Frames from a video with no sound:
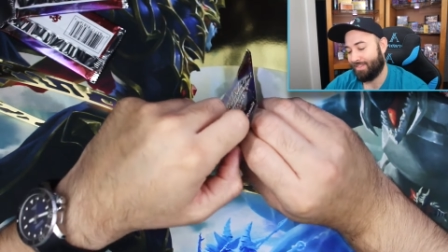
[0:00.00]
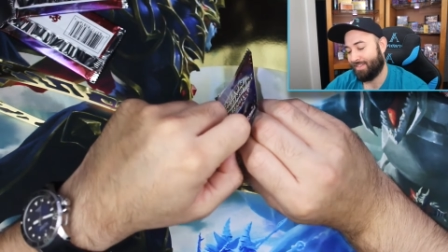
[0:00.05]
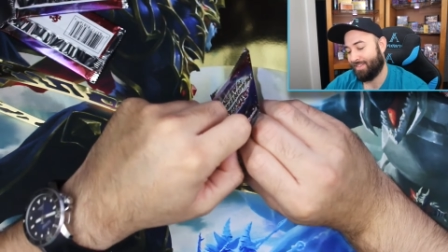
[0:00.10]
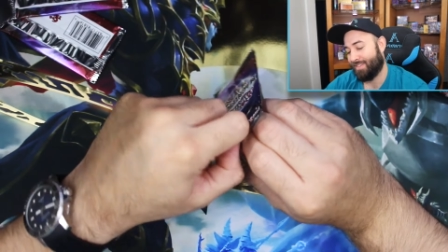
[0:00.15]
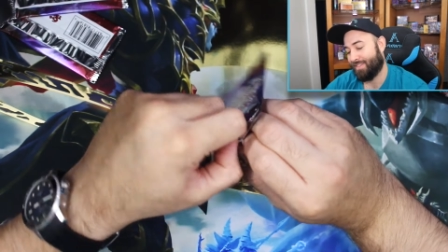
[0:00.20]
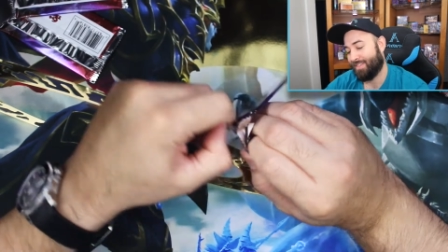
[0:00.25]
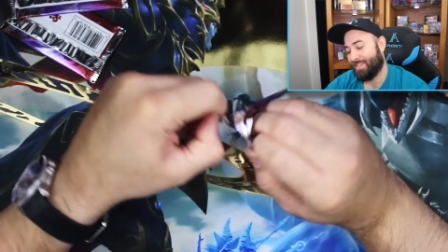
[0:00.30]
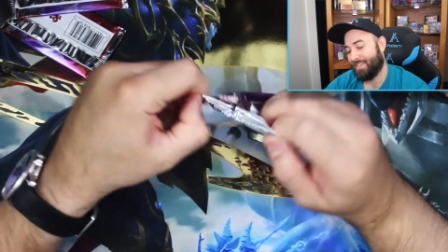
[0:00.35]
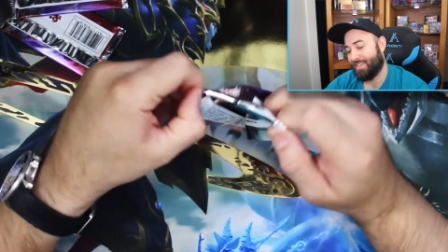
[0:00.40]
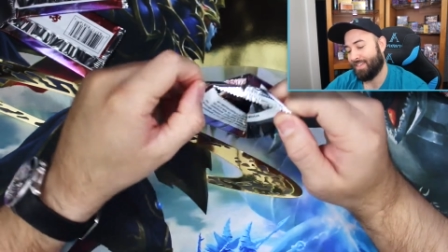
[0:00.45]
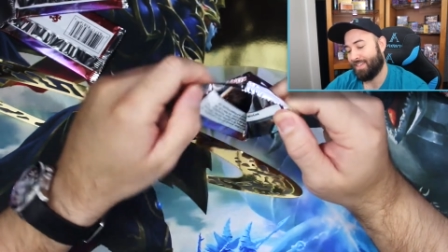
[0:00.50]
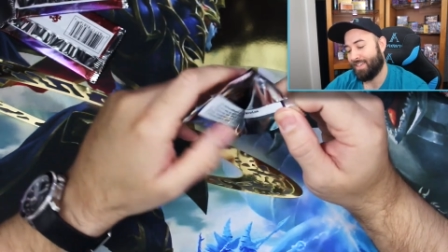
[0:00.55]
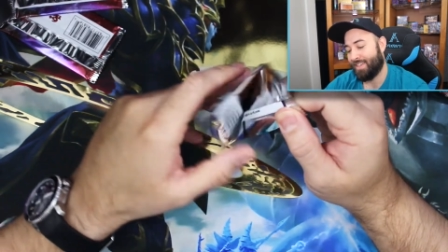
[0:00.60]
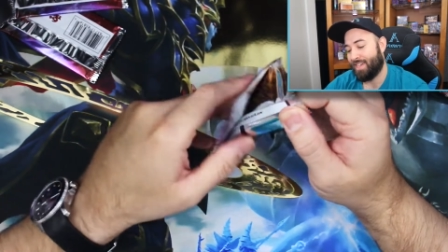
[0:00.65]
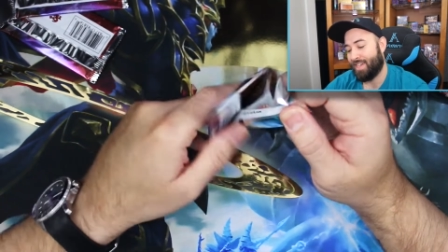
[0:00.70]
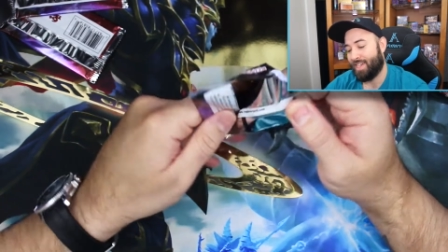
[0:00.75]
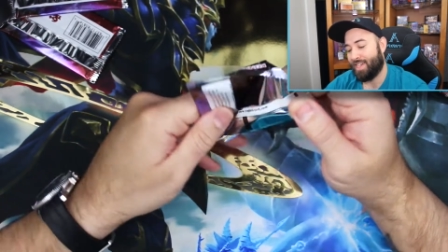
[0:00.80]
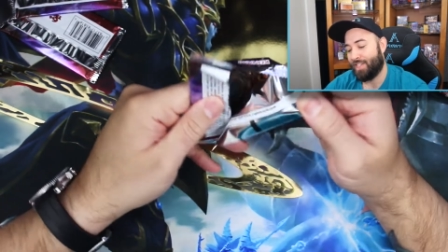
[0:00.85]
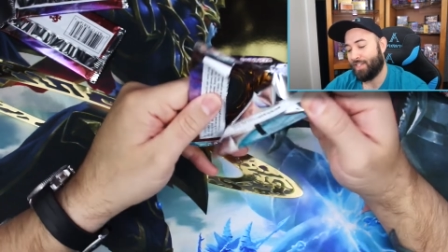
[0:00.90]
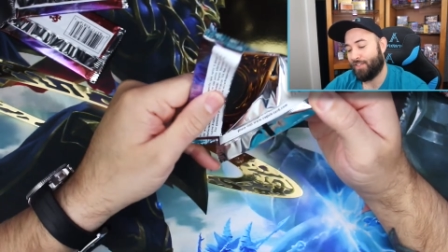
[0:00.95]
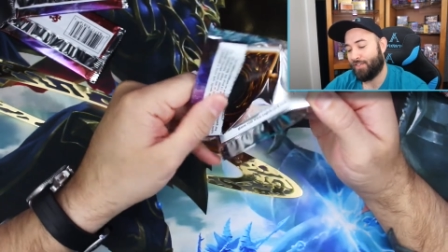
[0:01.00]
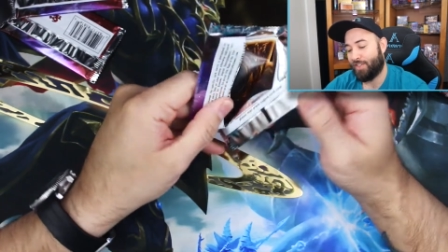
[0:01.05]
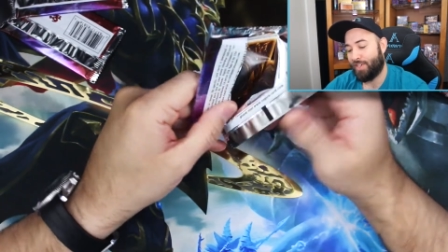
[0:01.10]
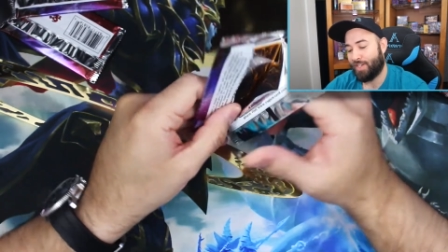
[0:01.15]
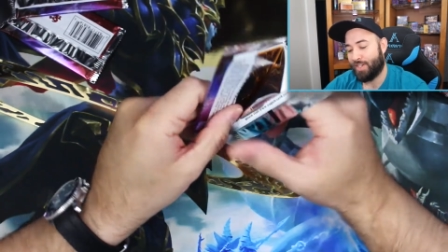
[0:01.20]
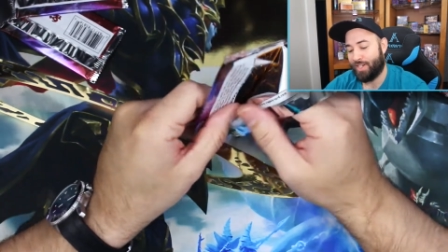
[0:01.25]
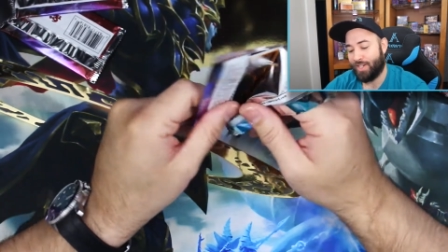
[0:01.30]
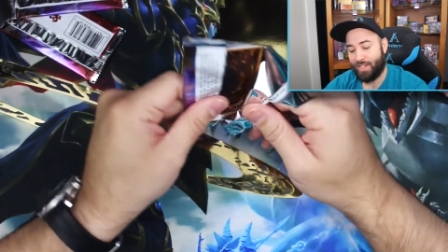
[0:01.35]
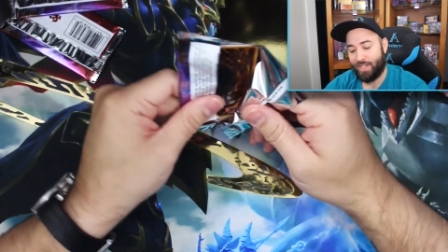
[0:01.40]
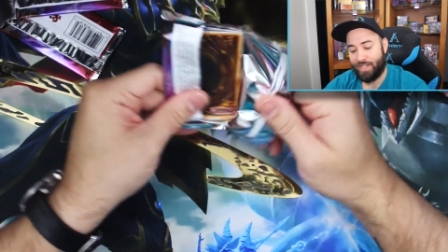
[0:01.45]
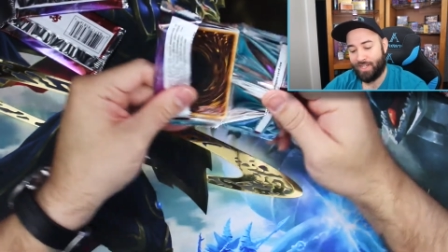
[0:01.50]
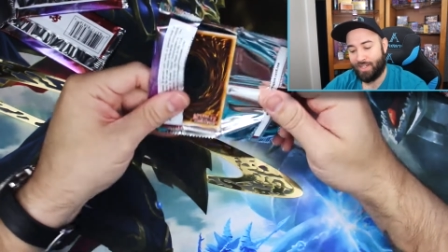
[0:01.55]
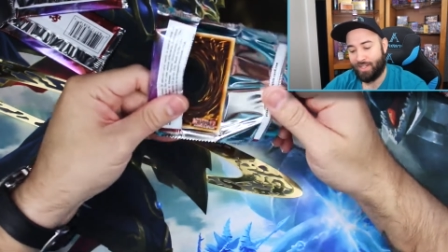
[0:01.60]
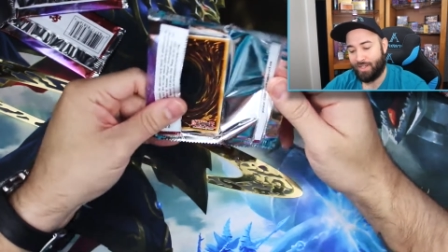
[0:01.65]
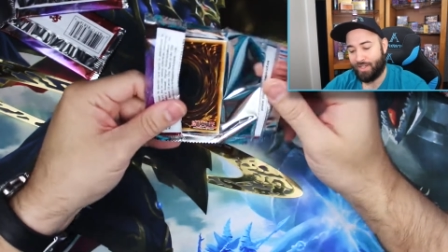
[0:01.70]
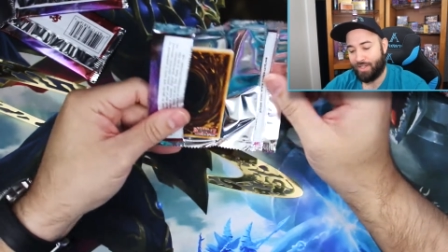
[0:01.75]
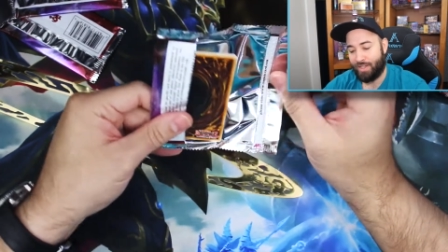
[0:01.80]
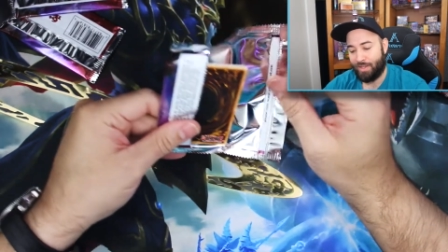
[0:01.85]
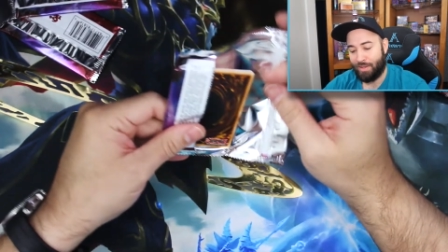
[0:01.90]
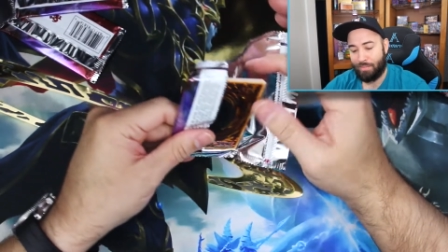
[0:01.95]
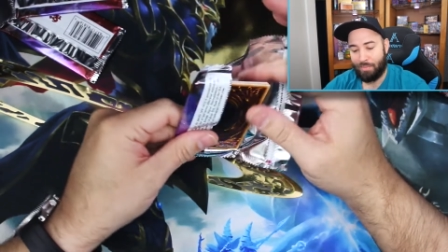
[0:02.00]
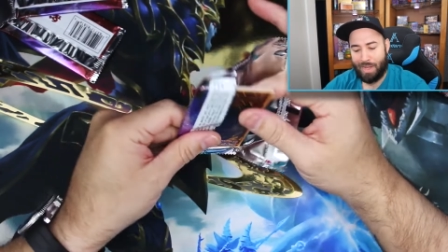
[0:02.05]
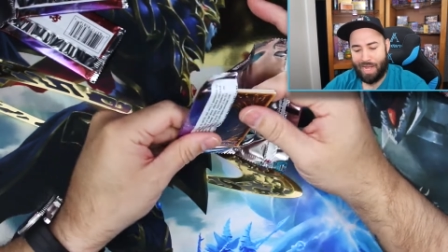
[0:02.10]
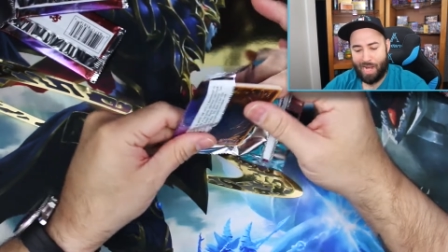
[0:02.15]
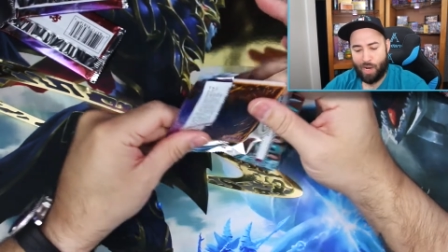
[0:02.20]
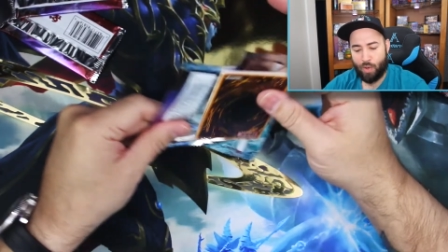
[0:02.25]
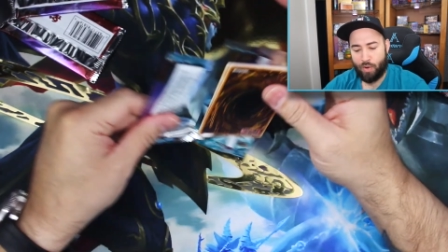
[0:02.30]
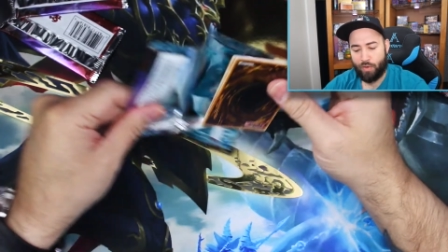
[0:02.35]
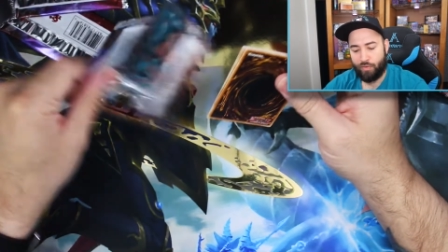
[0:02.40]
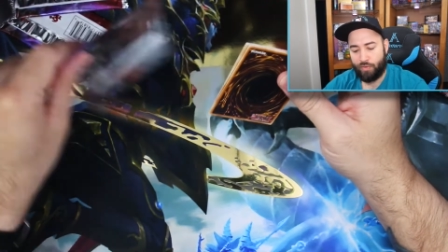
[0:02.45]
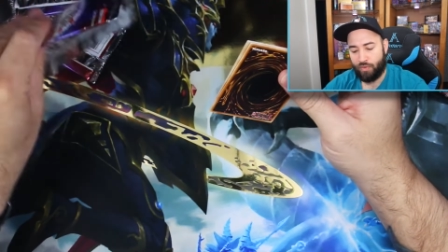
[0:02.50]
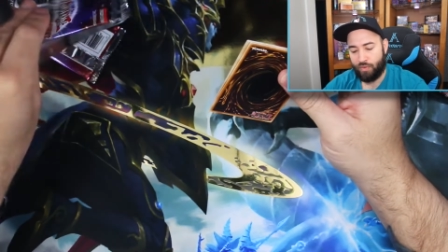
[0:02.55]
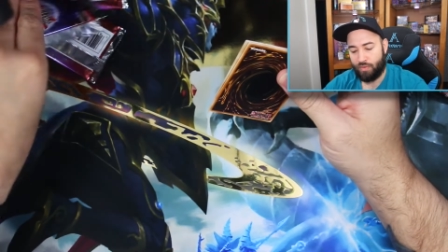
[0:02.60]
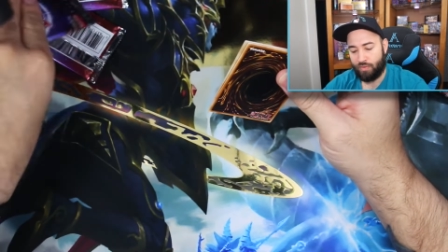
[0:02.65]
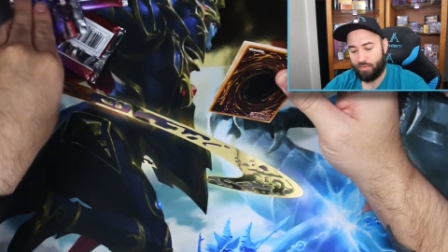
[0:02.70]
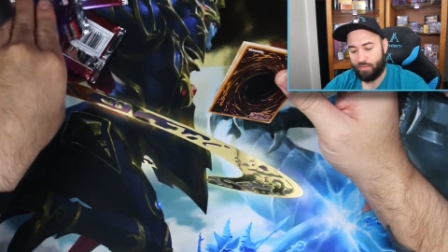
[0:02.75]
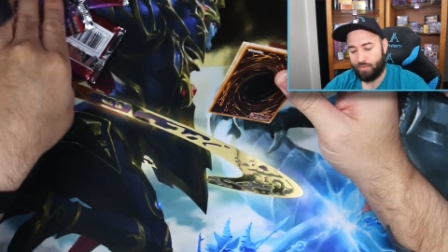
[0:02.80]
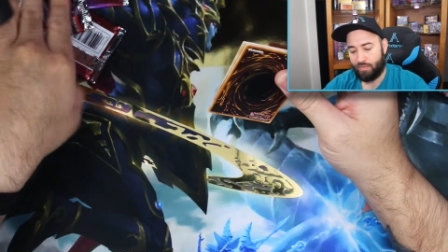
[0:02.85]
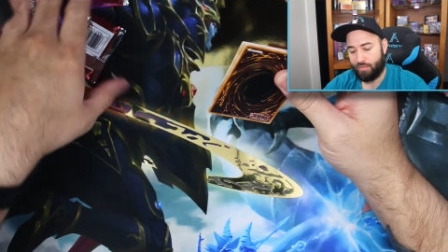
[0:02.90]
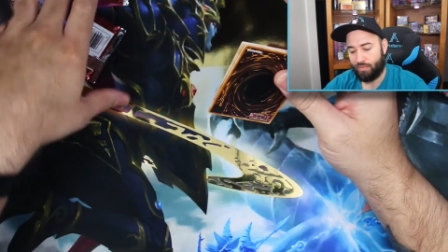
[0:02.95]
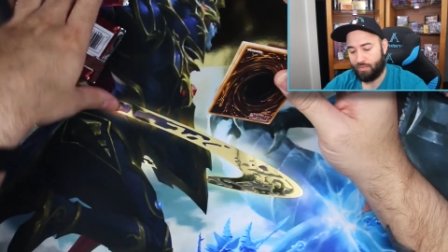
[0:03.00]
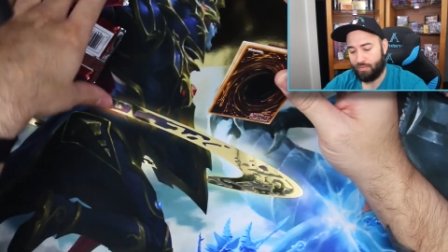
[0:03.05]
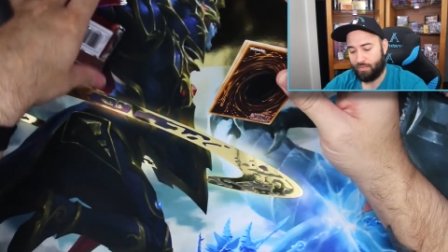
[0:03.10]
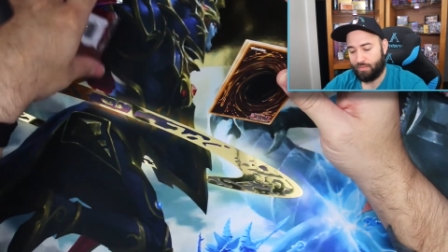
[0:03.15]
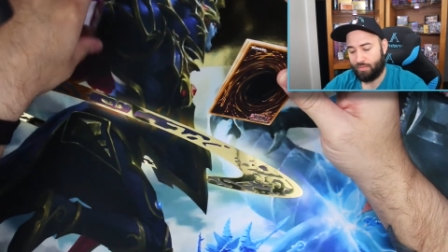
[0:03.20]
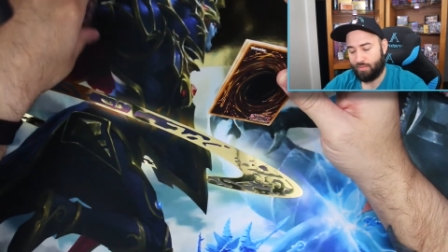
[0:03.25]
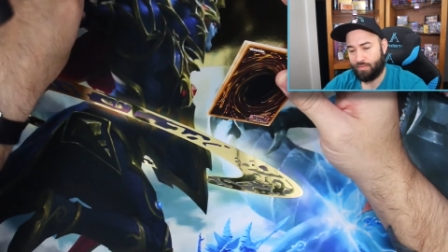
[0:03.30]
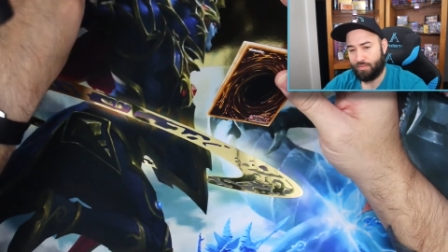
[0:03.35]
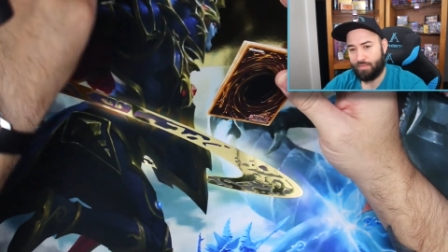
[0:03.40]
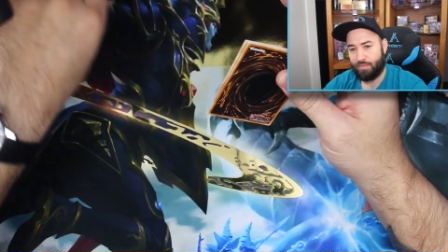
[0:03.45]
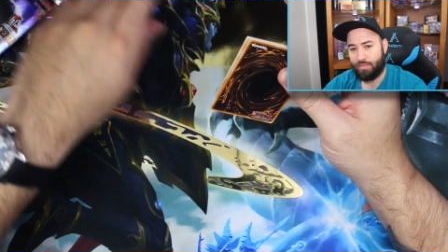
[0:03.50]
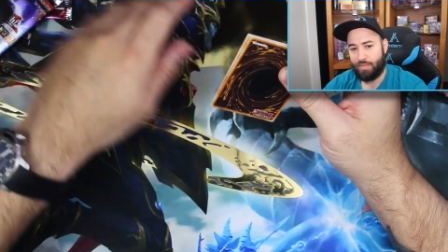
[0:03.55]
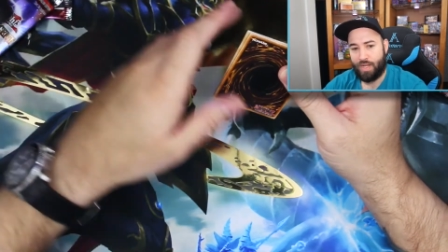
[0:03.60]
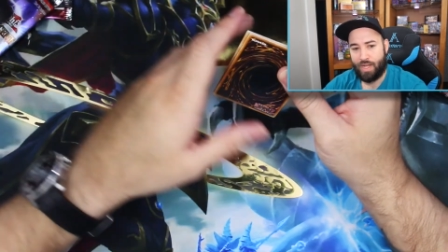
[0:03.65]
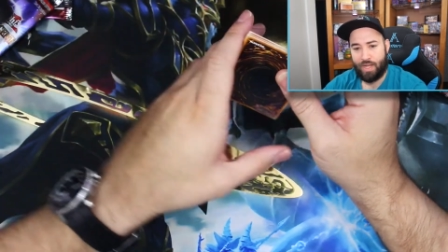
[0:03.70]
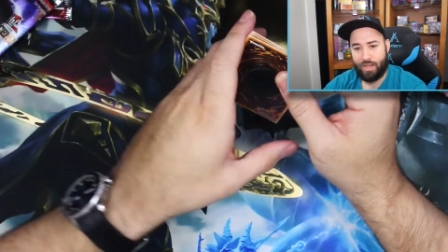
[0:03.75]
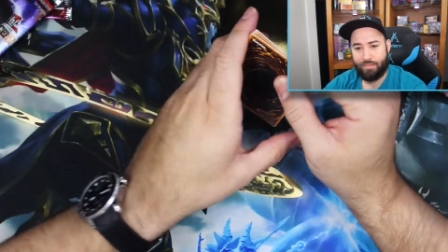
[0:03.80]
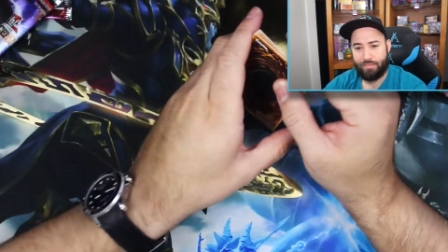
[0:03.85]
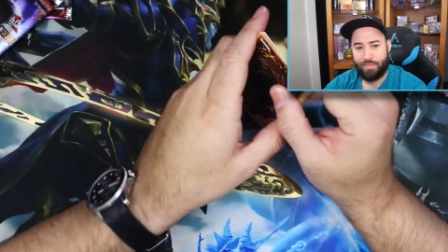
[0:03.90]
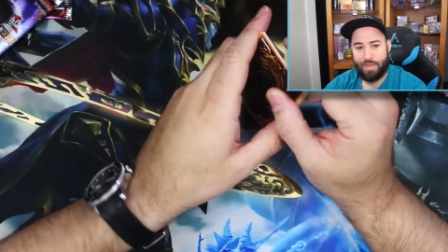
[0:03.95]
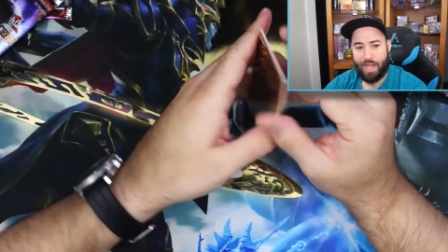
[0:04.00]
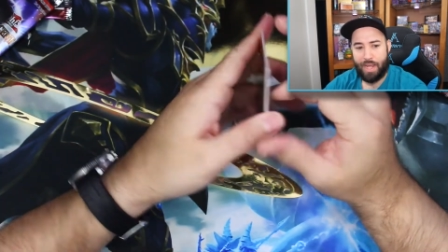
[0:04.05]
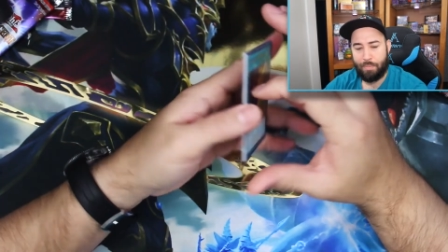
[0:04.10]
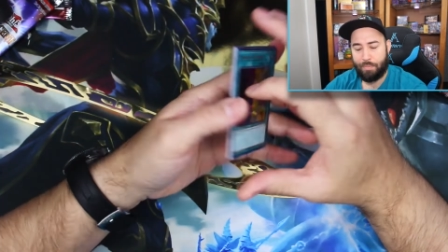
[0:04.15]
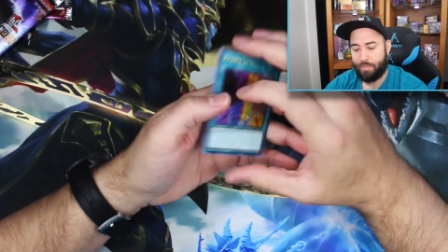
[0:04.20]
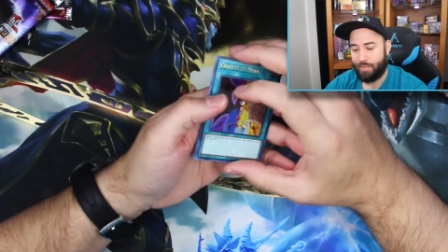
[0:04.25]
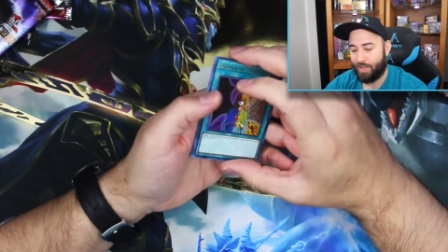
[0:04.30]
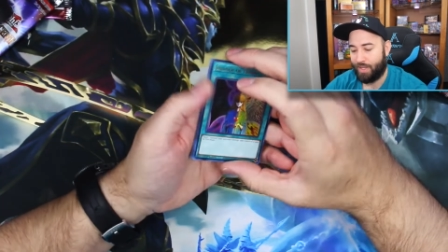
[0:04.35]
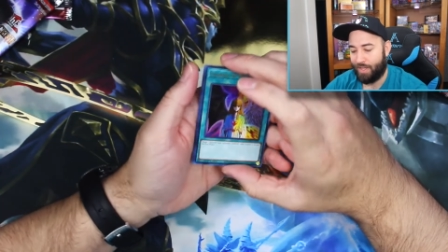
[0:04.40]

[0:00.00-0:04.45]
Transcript: It's a very uh, powerful uh, name.